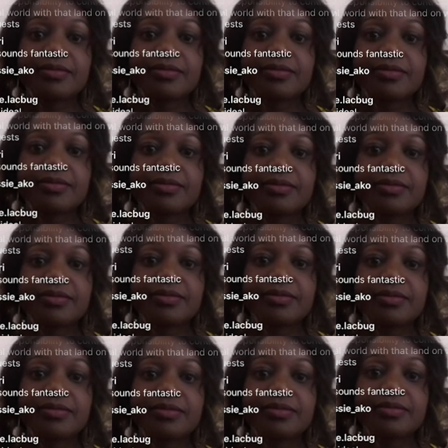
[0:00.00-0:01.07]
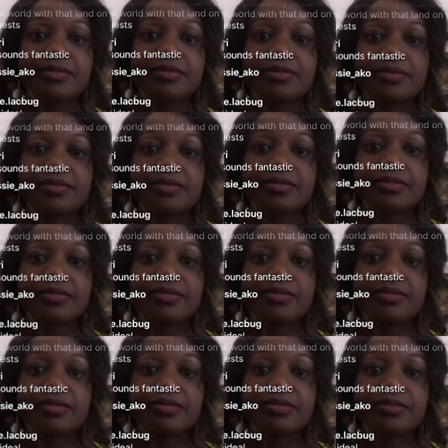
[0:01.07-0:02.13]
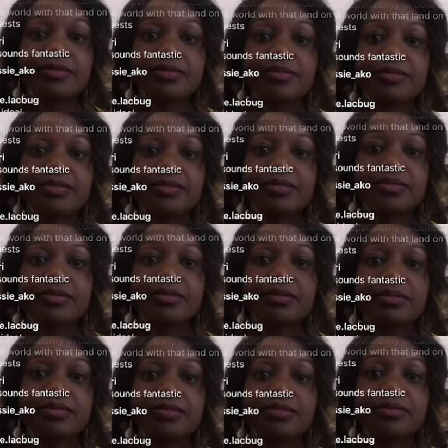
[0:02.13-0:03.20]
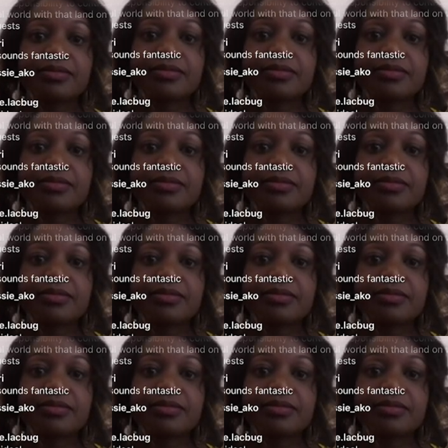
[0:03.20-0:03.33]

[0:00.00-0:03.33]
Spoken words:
[no speech]